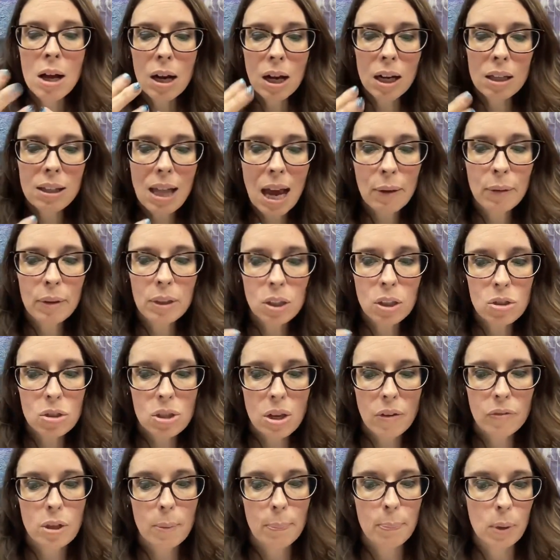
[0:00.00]
allowing
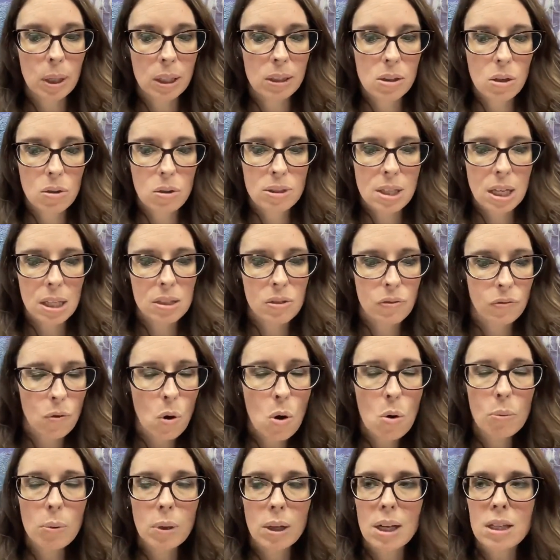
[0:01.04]
yourself to bring those things
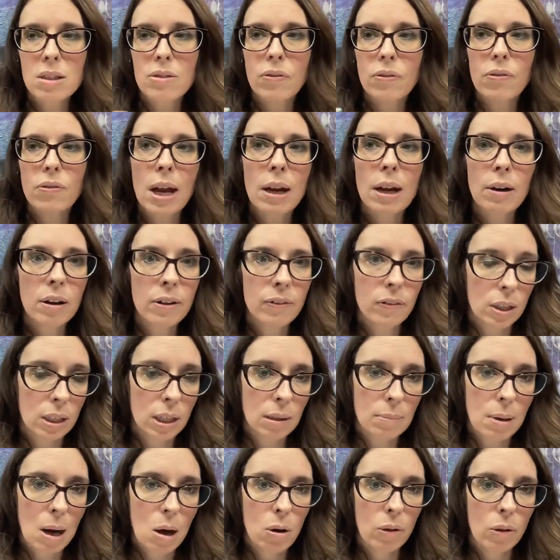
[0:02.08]
forward is very
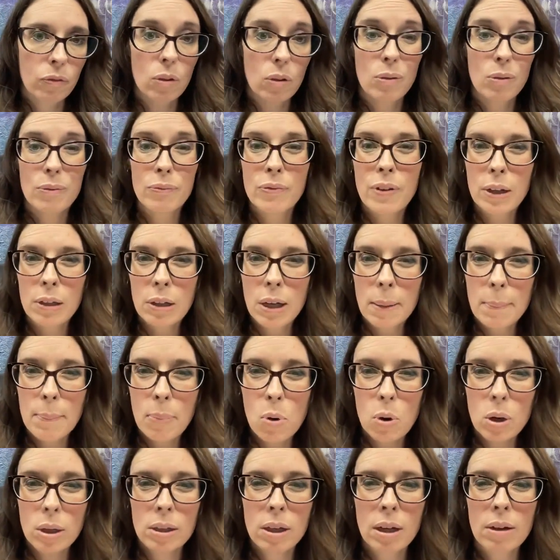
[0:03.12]
fucking powerful and very
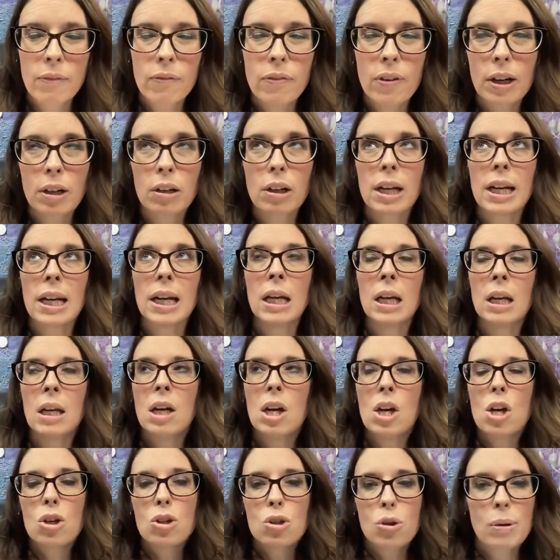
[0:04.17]
important and very
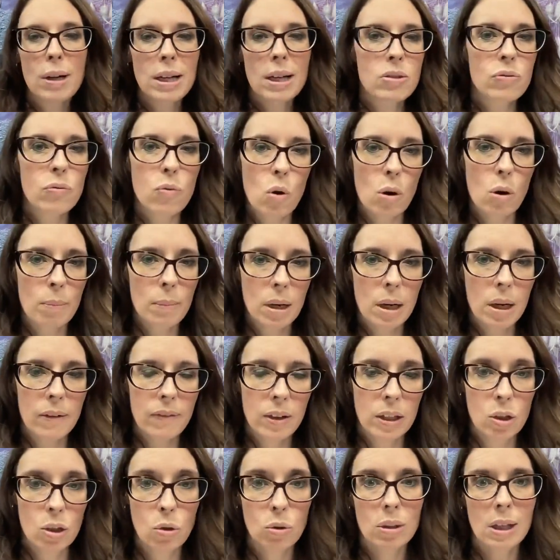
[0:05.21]
transformative
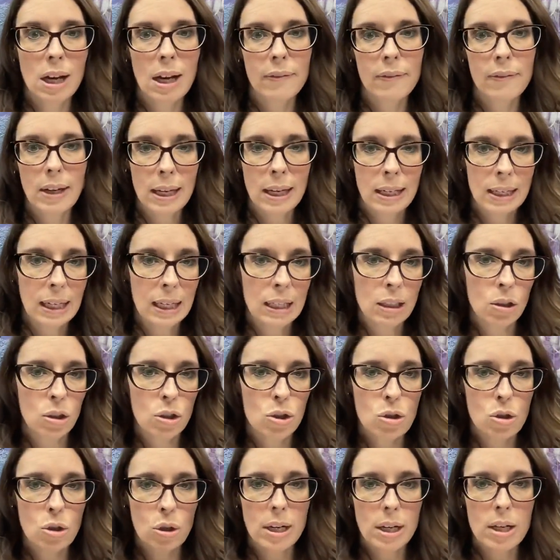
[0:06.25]
in your life and in your
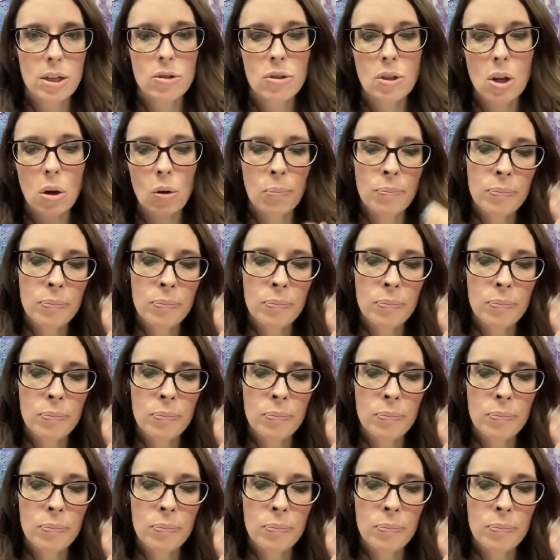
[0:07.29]
journey. So